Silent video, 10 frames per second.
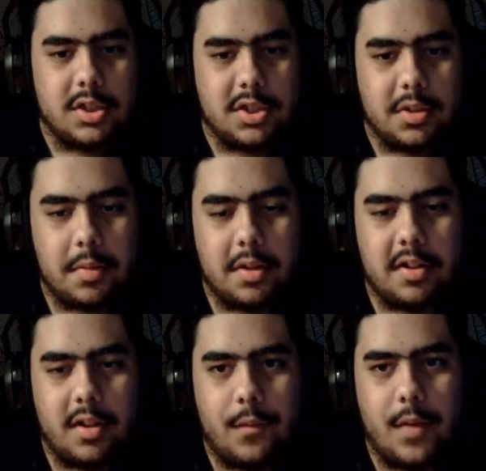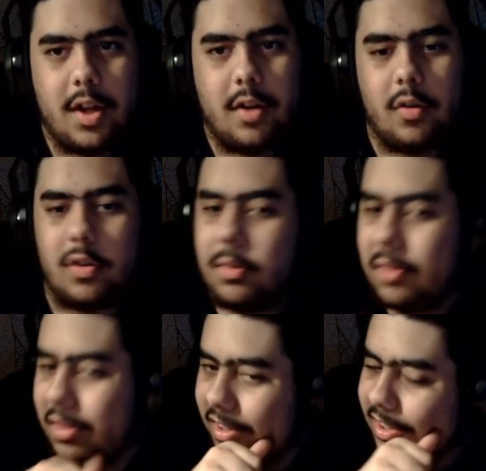Sometimes they can fail, or
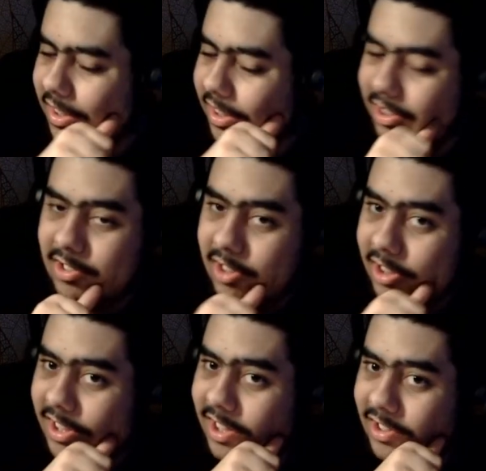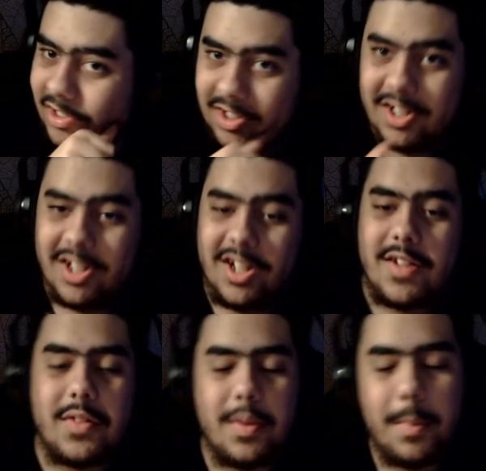sometimes they can hit their target, actually.
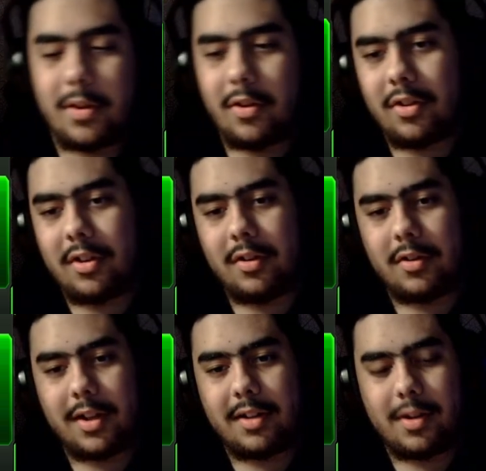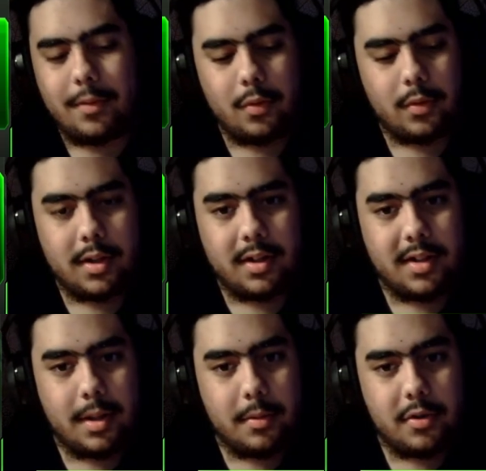The missiles and all that stuff do a lot of
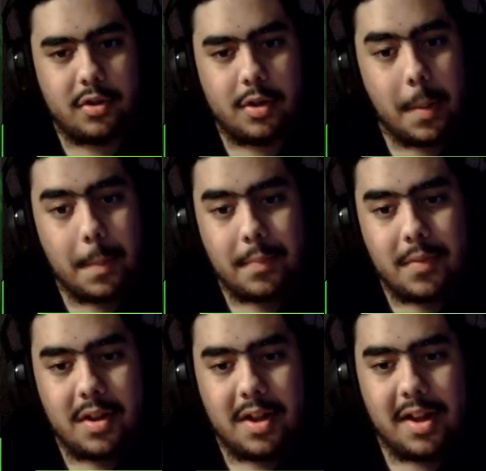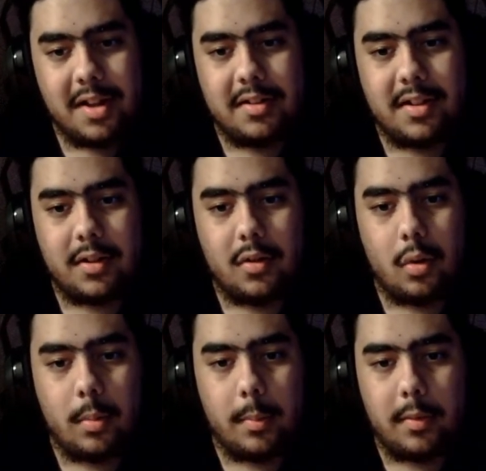damage. And like
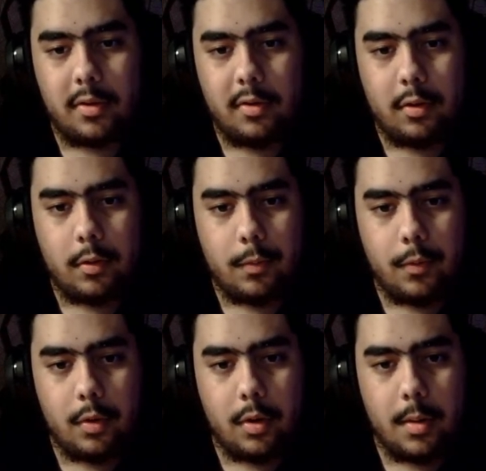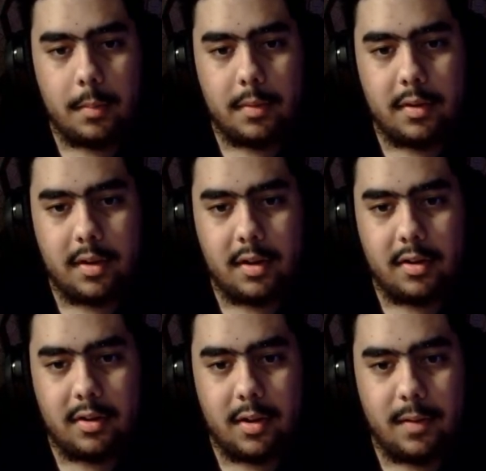normal missiles for this kind of
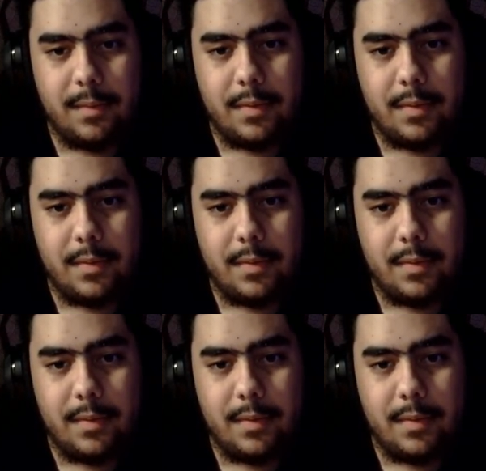stuff,